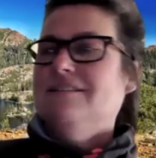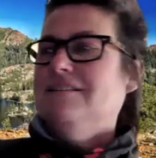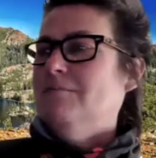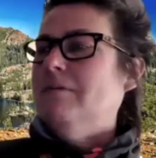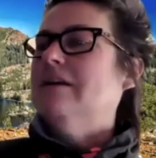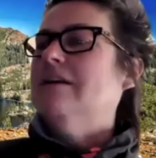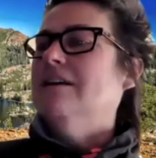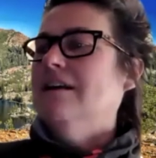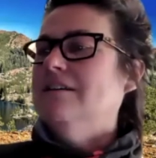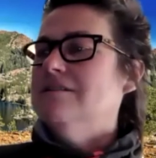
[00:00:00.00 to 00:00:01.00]
and I'm like,
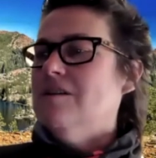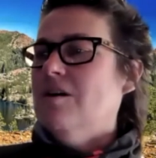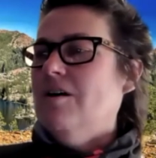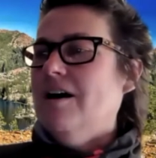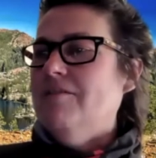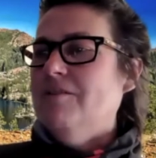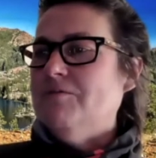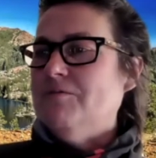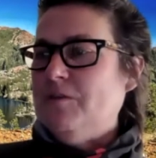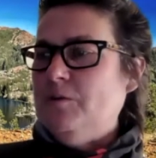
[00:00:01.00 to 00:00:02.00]
hey, do y'all have a
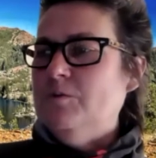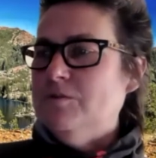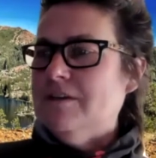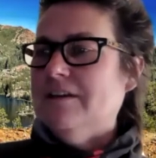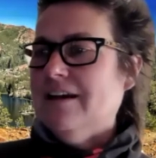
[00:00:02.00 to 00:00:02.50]
fuse?